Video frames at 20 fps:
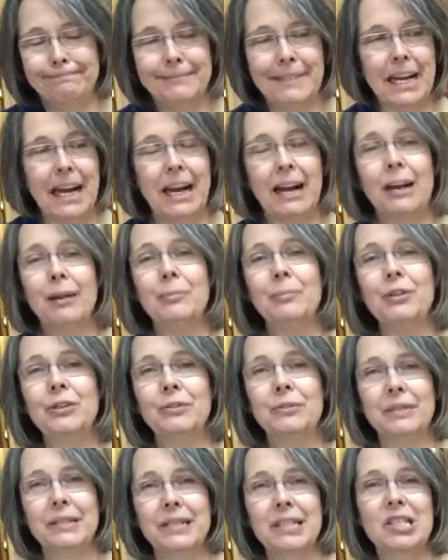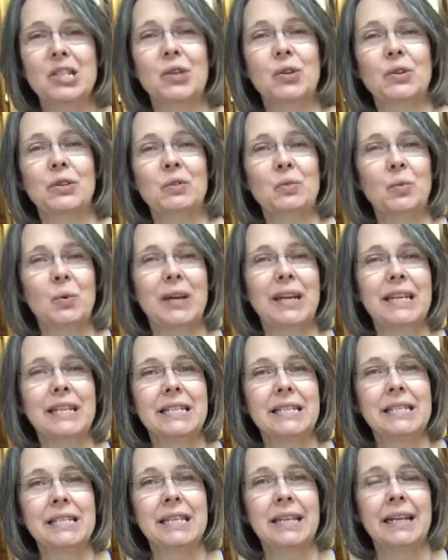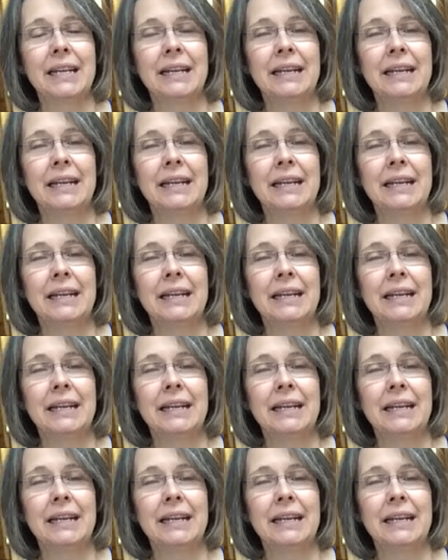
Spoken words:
harm you in certain ways.